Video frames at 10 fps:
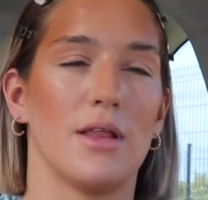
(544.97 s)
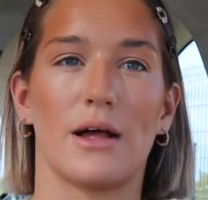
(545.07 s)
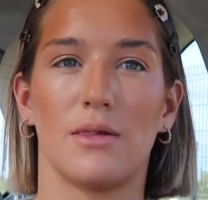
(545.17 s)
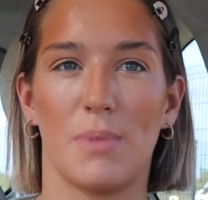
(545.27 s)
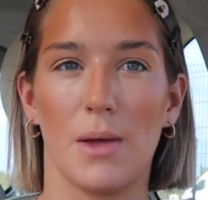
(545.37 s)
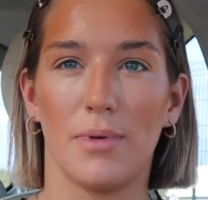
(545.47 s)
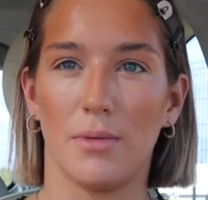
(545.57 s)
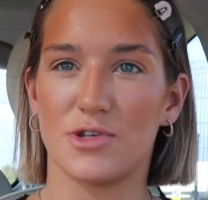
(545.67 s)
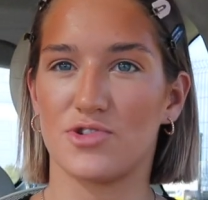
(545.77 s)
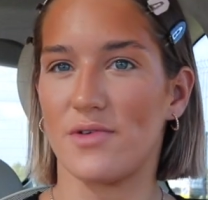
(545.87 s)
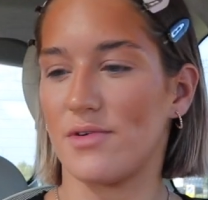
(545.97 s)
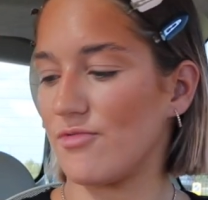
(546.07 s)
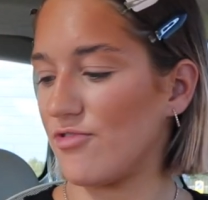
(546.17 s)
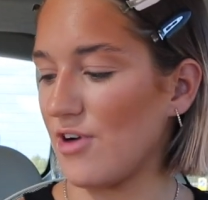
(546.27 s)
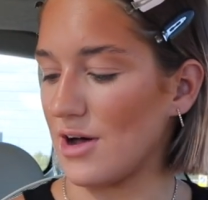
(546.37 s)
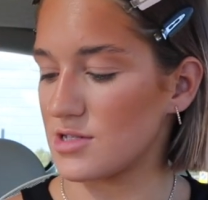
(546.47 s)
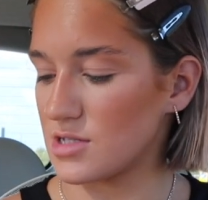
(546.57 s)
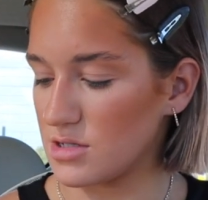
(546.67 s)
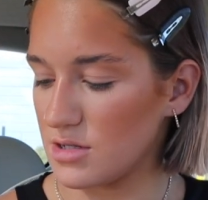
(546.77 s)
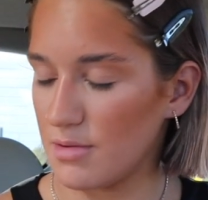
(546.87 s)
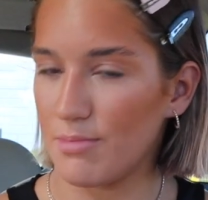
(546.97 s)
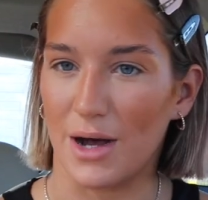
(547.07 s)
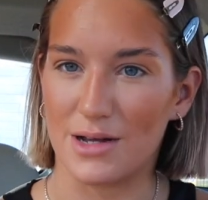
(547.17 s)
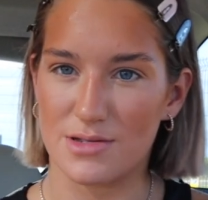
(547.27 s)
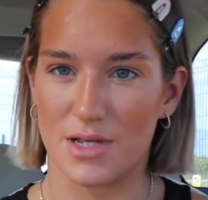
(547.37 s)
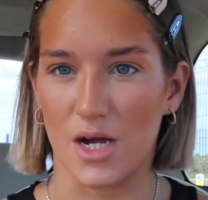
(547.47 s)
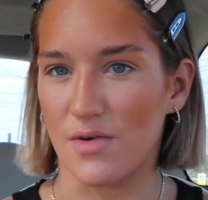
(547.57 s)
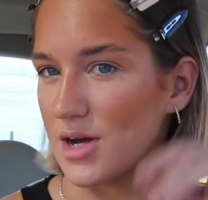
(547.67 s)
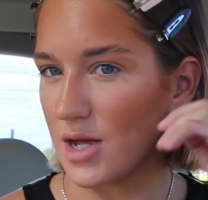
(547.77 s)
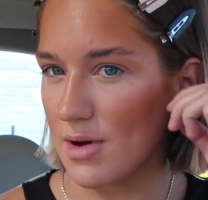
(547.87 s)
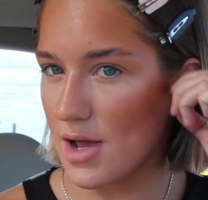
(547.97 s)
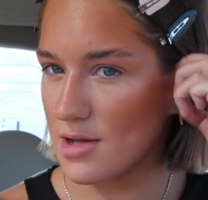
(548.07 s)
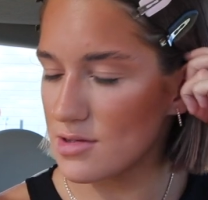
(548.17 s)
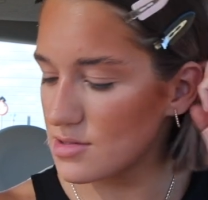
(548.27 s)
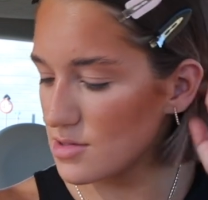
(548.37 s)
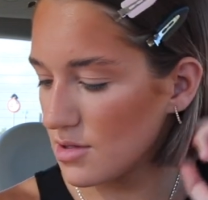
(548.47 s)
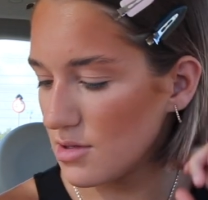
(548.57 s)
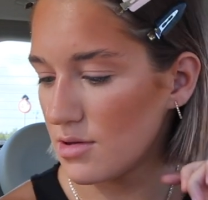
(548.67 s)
like people will be driving fast past here anyways.